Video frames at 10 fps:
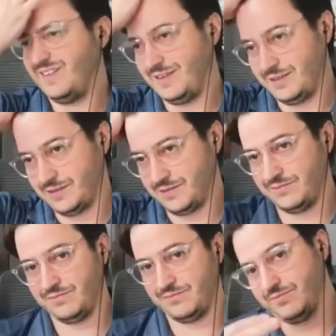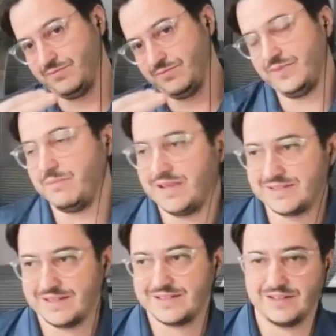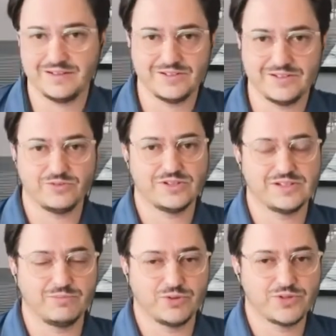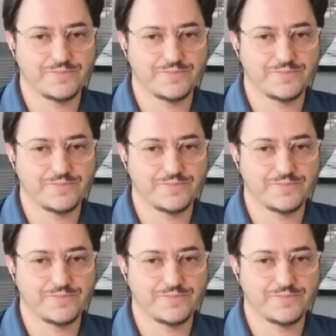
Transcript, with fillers: in that makes sense in a zero trust approach